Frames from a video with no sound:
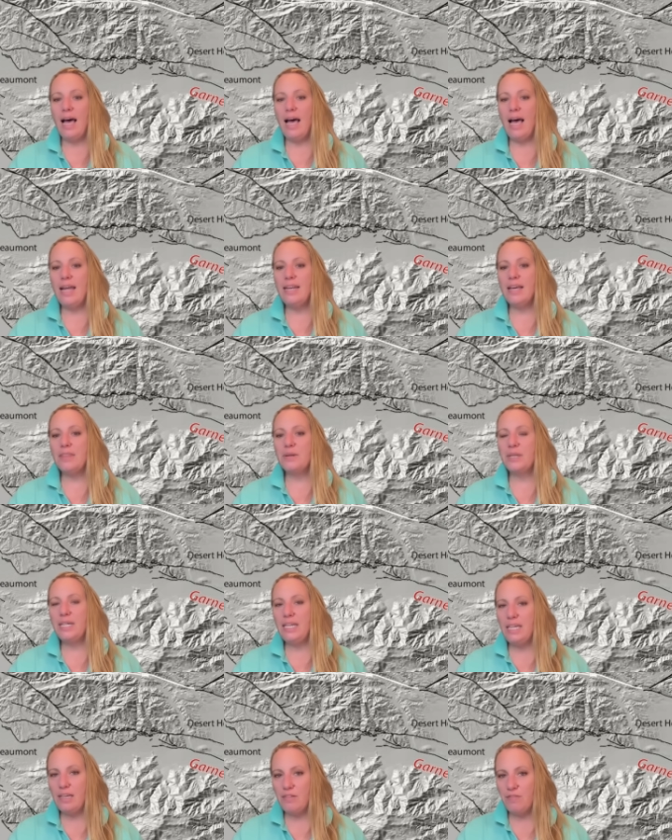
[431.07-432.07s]
another
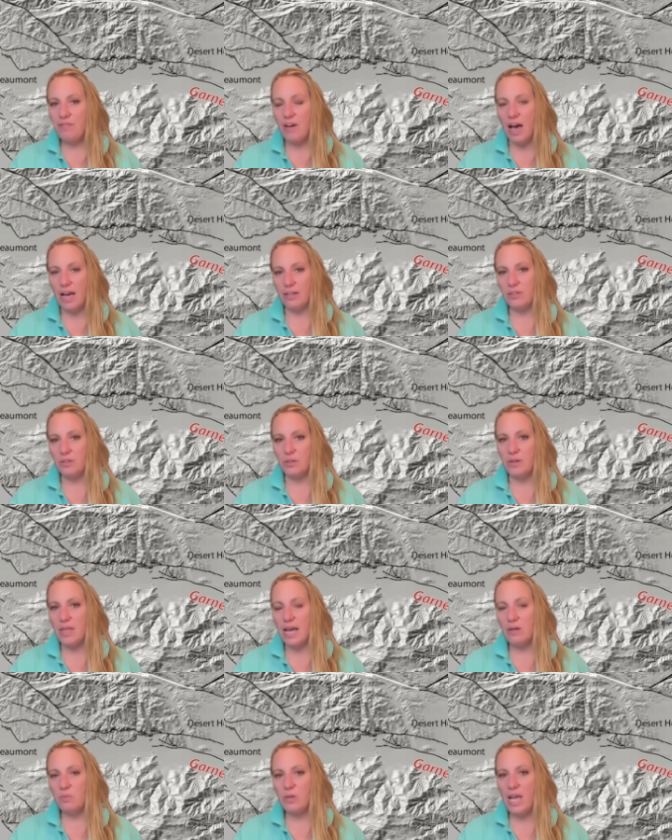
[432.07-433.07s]
key factor
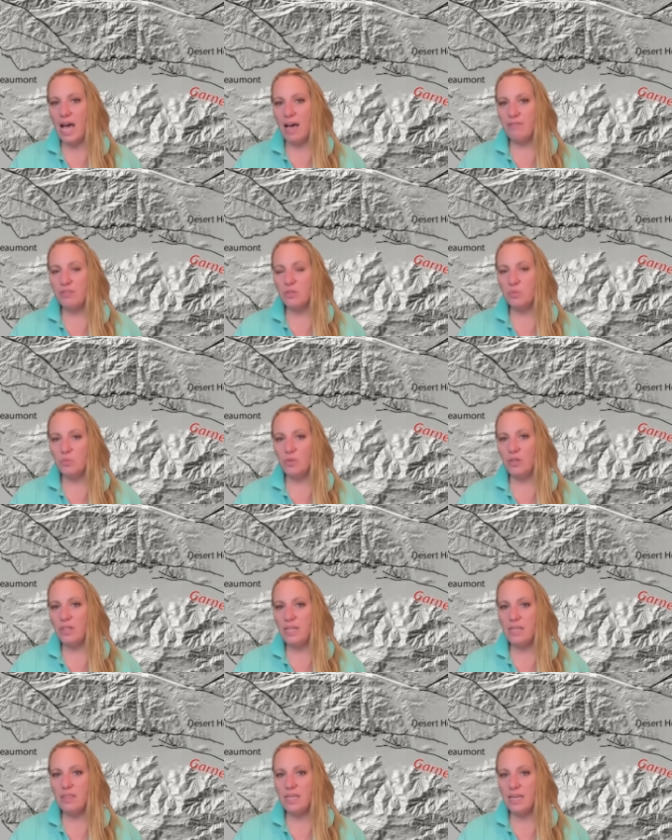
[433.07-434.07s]
that we have to
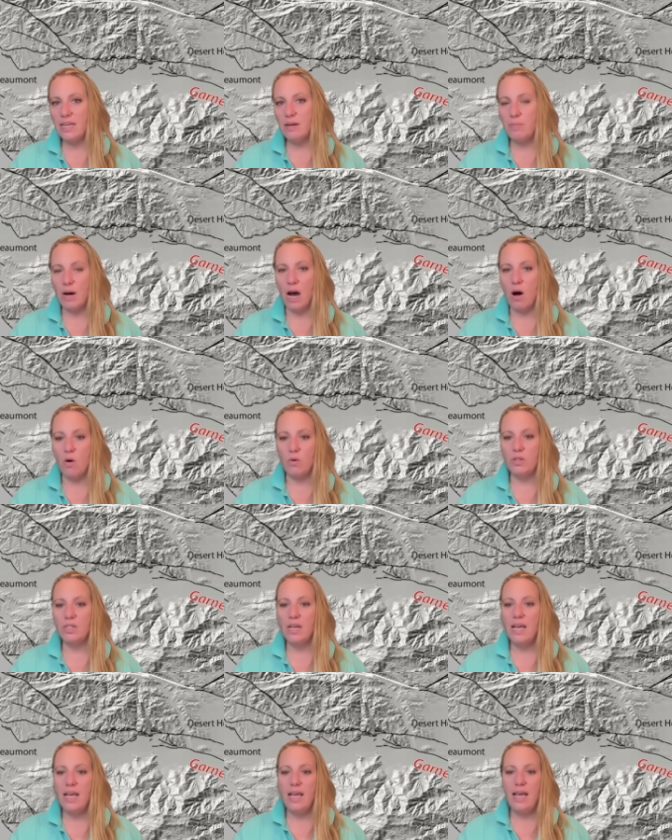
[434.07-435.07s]
really think about
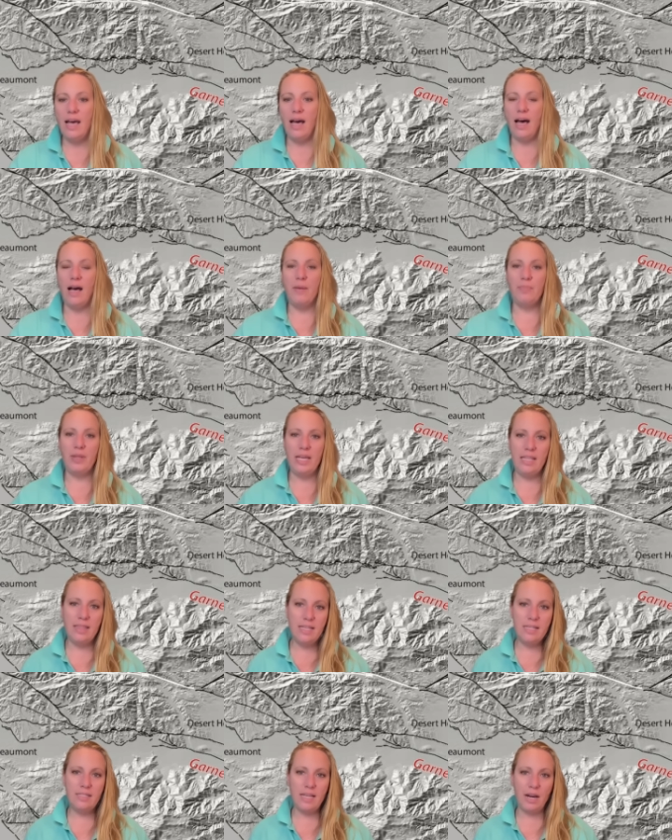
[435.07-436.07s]
um,
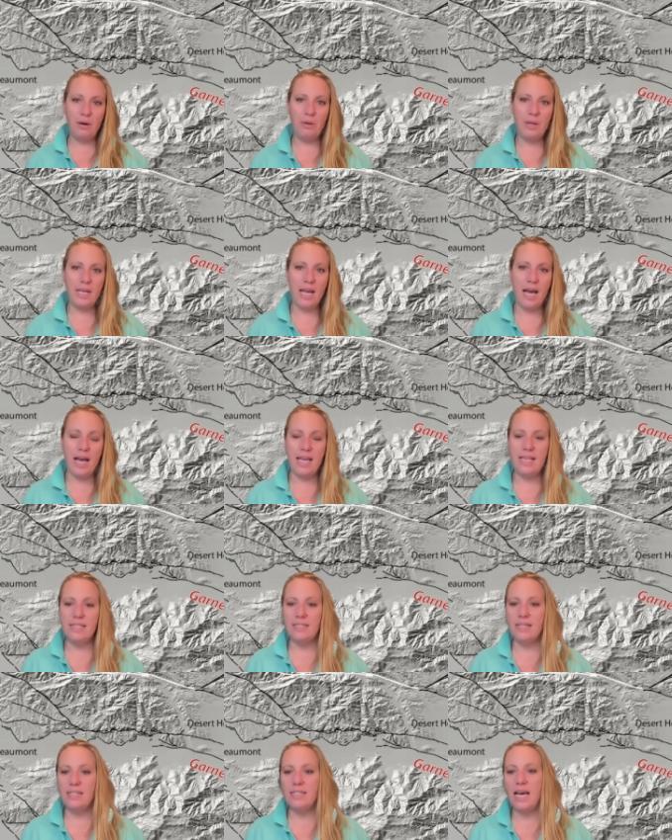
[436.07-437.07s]
in this area
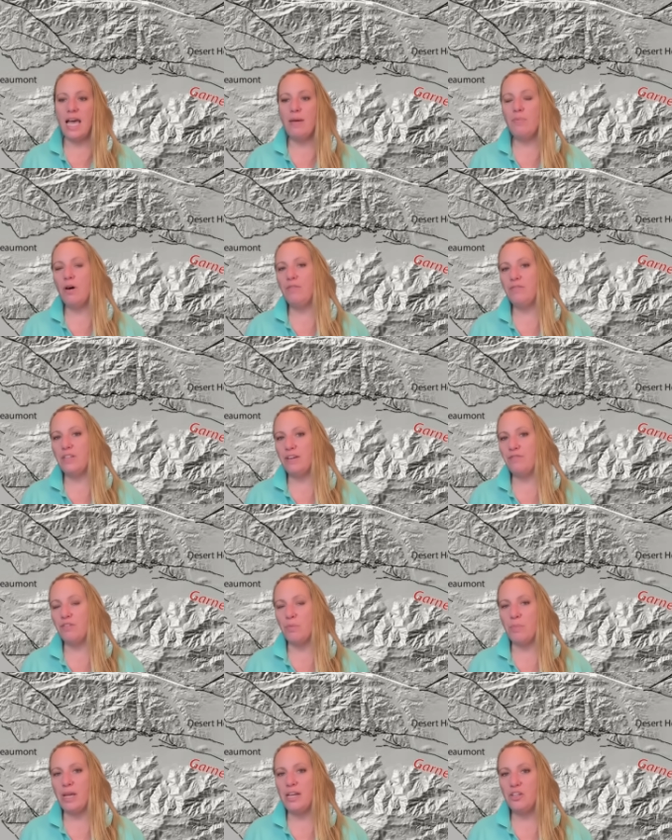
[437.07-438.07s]
is the type of
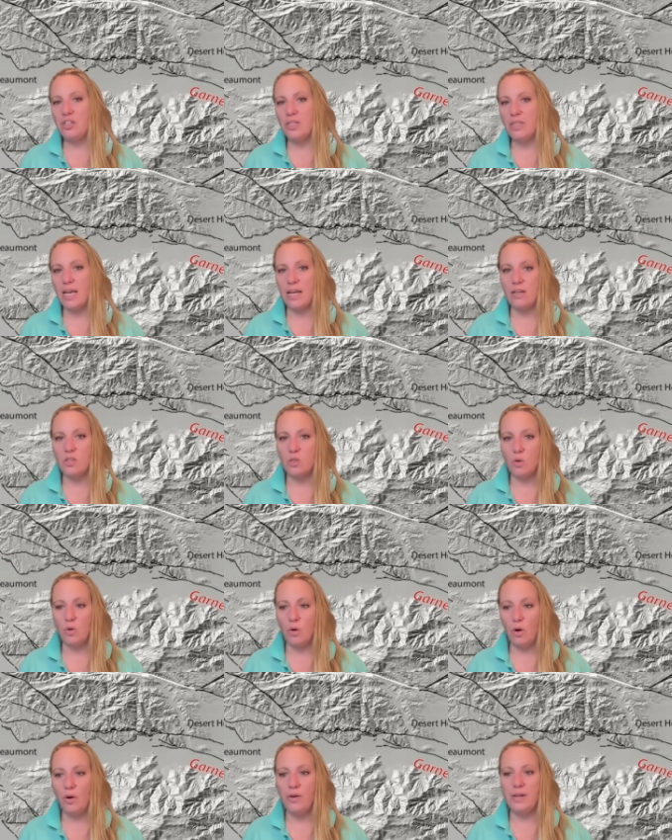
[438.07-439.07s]
deformation that is
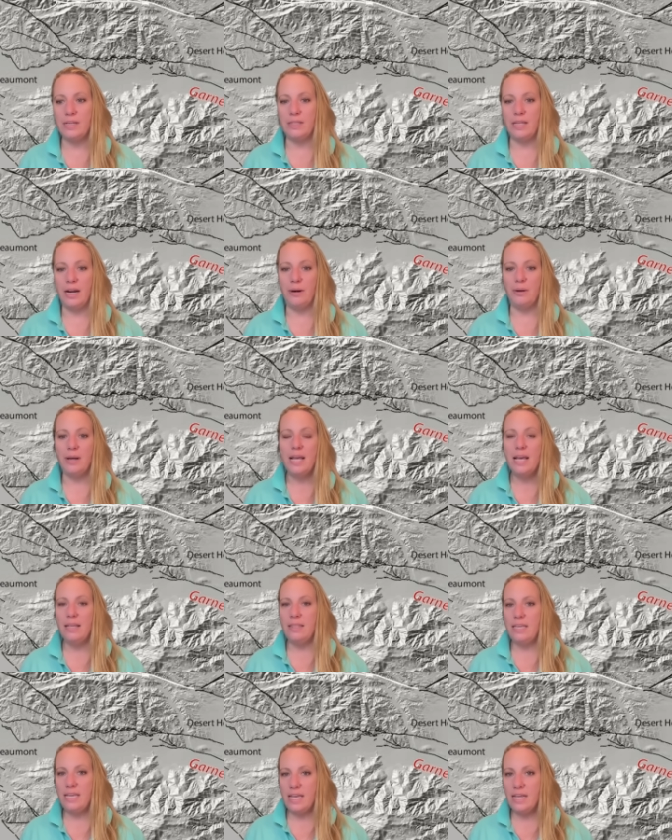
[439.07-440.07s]
occurring there.
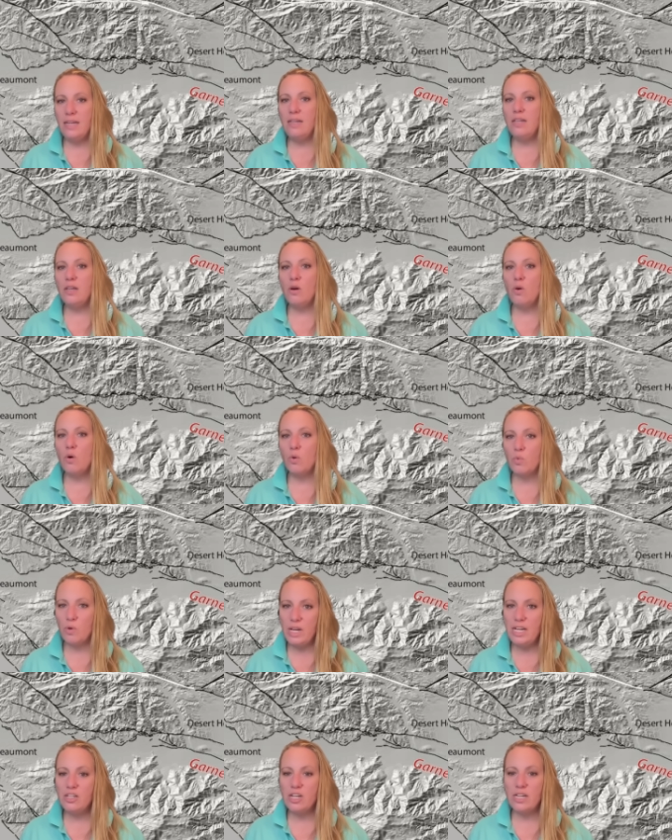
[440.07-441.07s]
The Indio
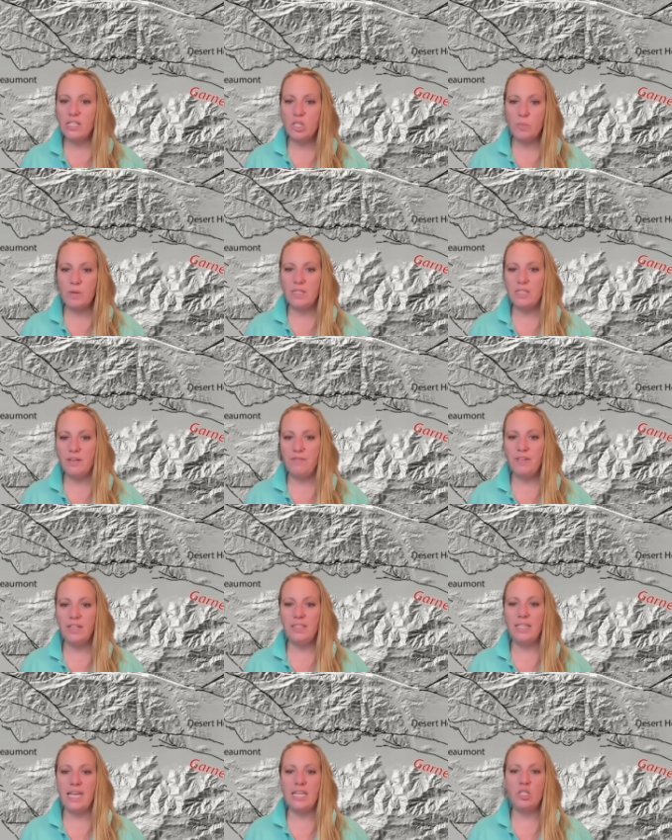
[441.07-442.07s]
region
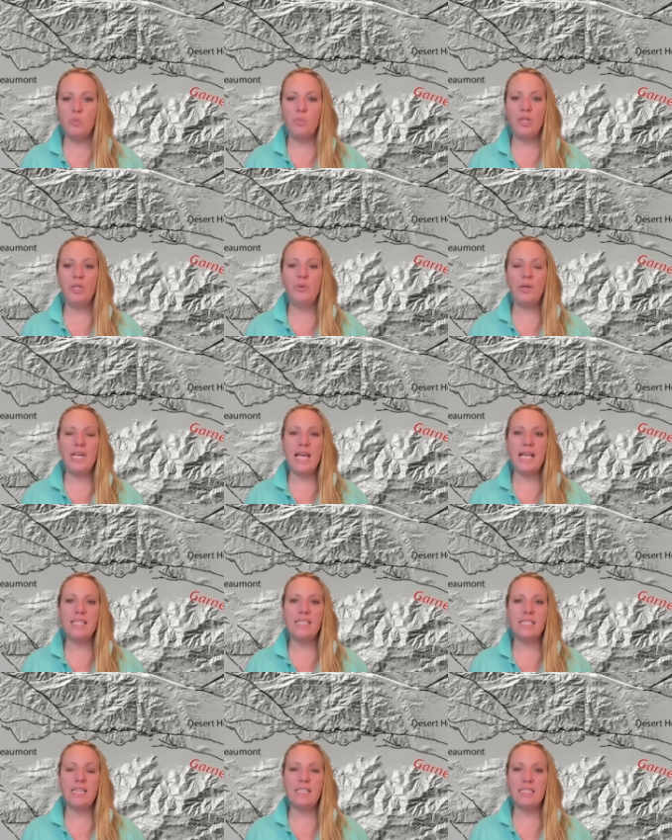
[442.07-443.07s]
specifically
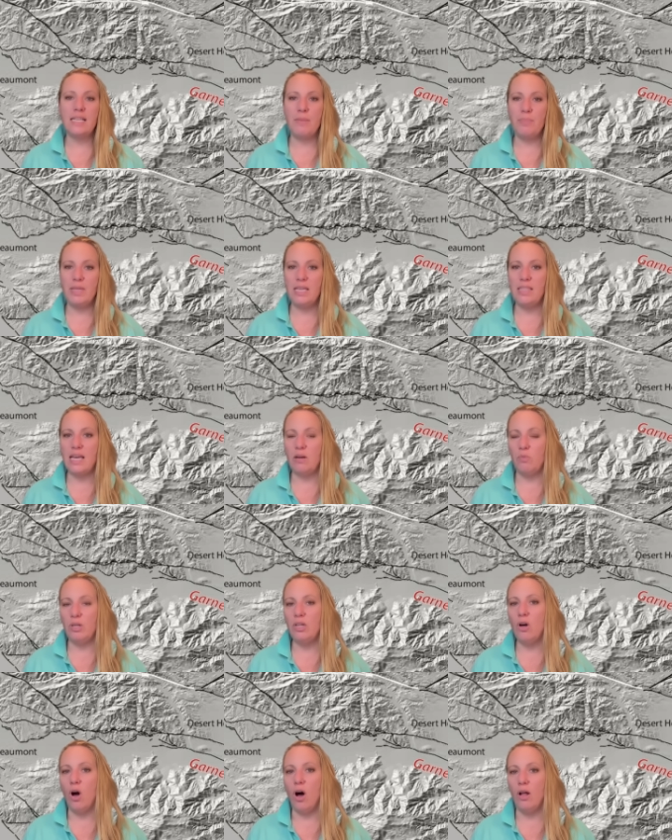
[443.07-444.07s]
experiences something that
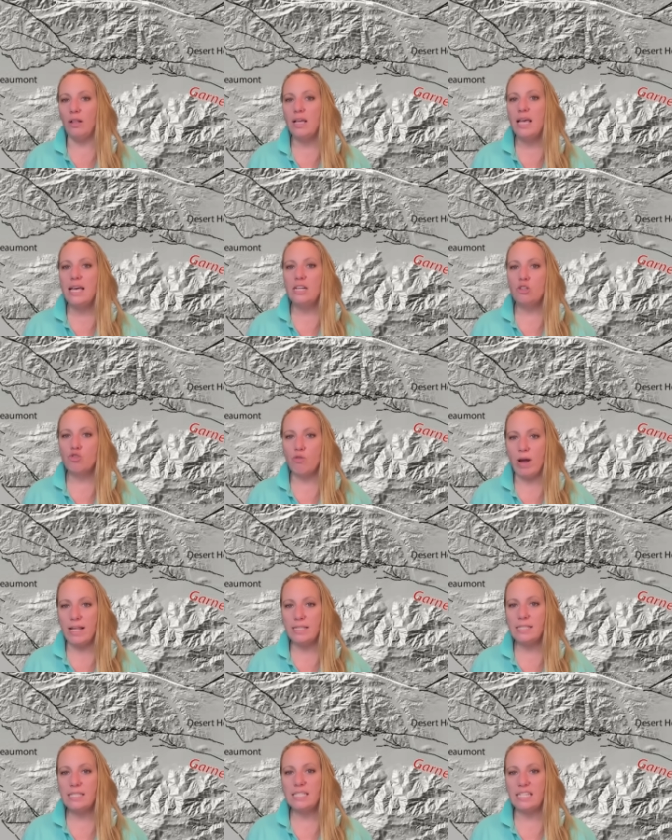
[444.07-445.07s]
we call
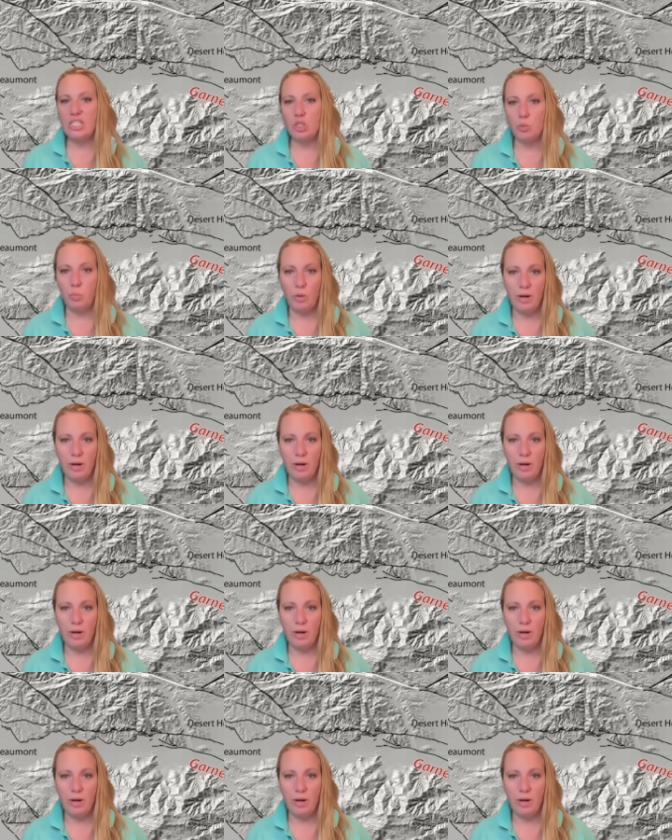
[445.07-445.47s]
trans